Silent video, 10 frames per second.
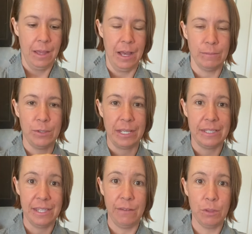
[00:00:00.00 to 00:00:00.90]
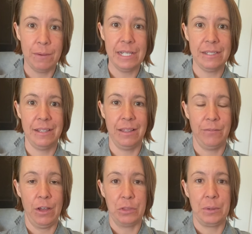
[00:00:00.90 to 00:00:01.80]
So I could save the rest and I've
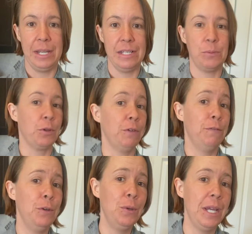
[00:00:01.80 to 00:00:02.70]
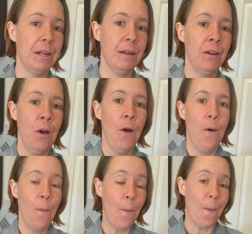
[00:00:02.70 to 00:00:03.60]
got 3 days worth of food here.
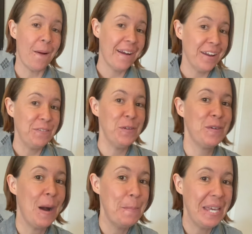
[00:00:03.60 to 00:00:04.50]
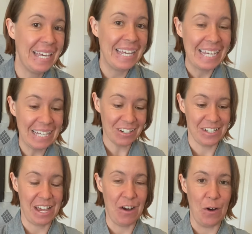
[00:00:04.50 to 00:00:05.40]
Or if you've got picky eaters
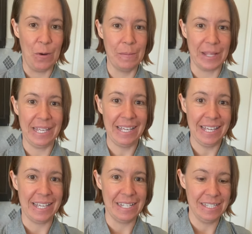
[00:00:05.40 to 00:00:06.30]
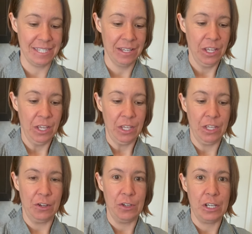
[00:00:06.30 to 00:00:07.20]
at home, like kids, you
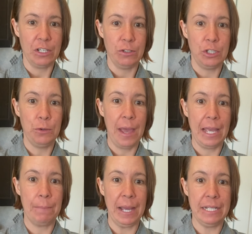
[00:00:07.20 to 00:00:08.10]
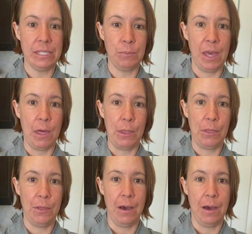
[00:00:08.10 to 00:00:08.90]
know, you could do 2 egg bites with